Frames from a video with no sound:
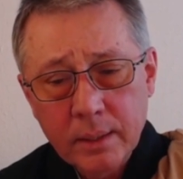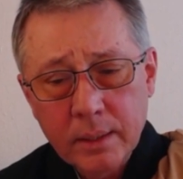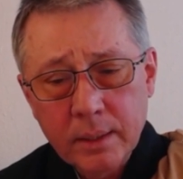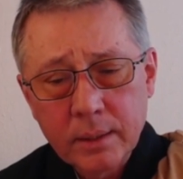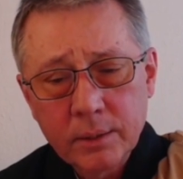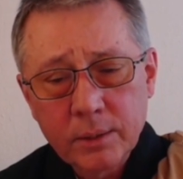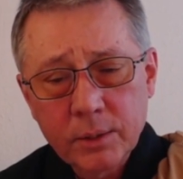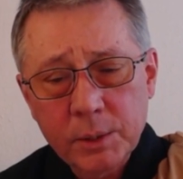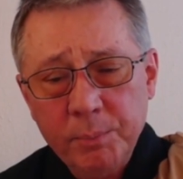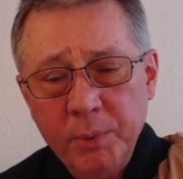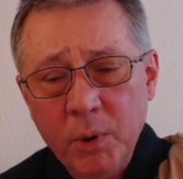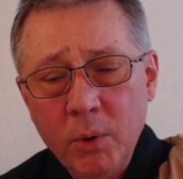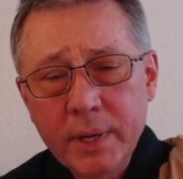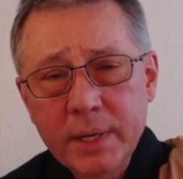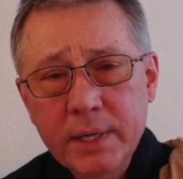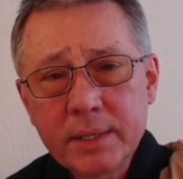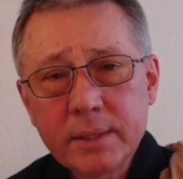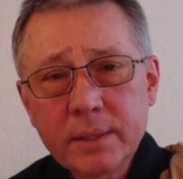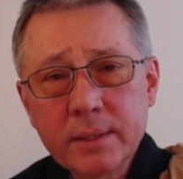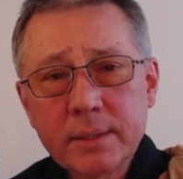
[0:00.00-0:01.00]
The
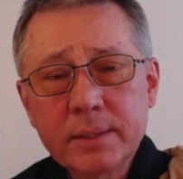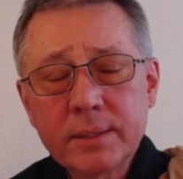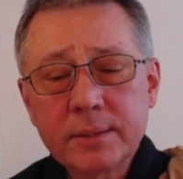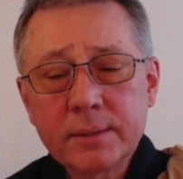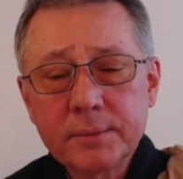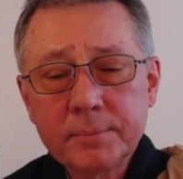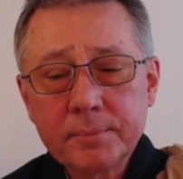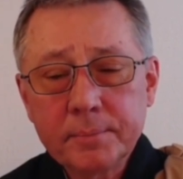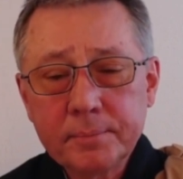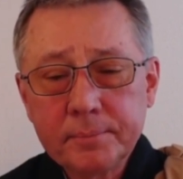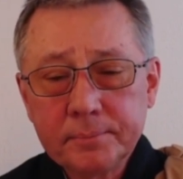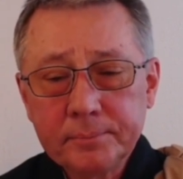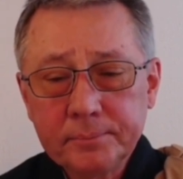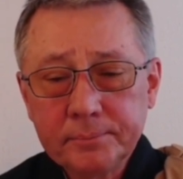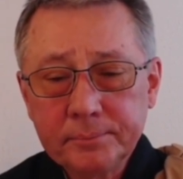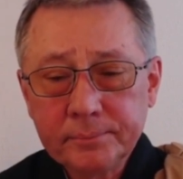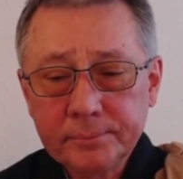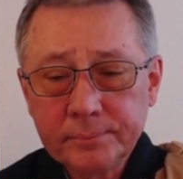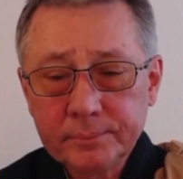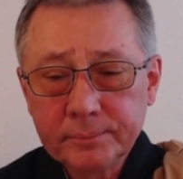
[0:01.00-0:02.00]
point is,
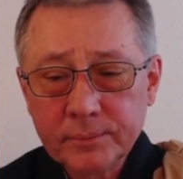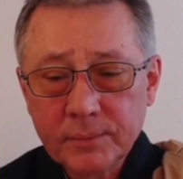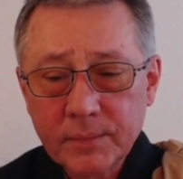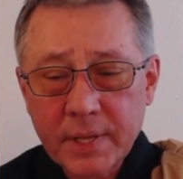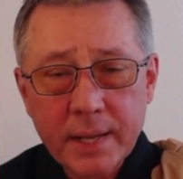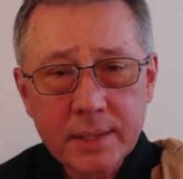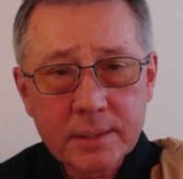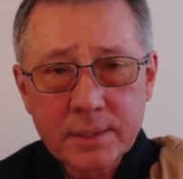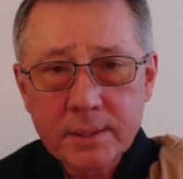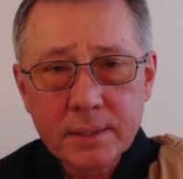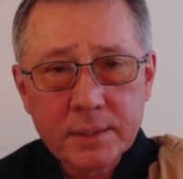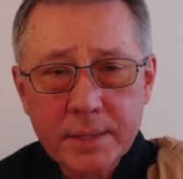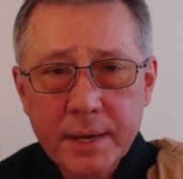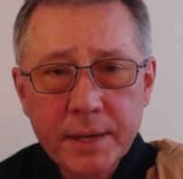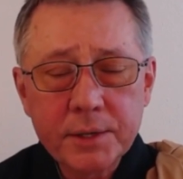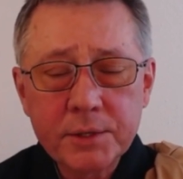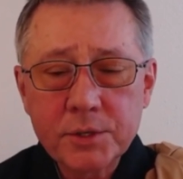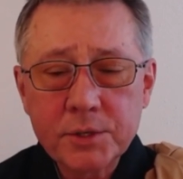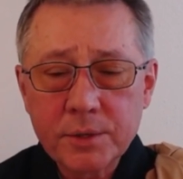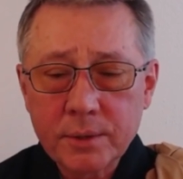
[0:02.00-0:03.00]
that's the
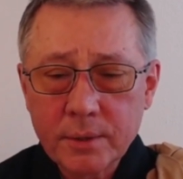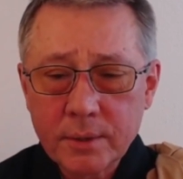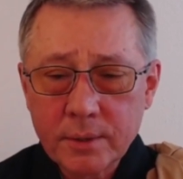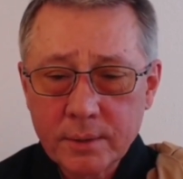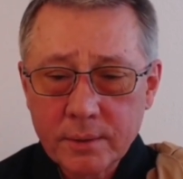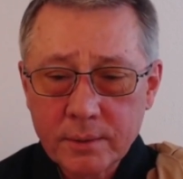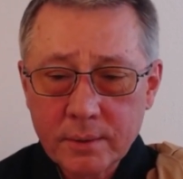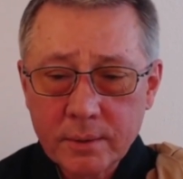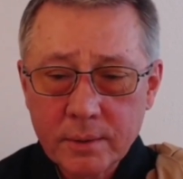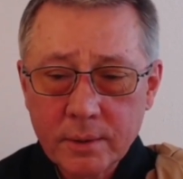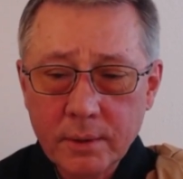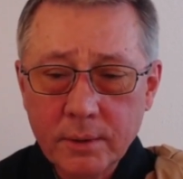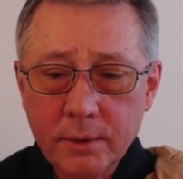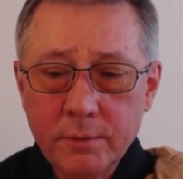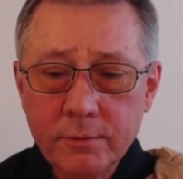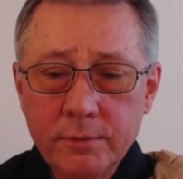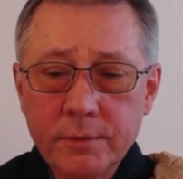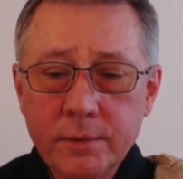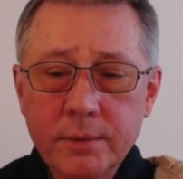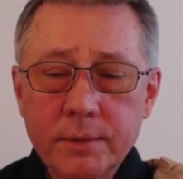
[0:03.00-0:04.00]
nature
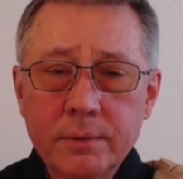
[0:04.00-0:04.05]
of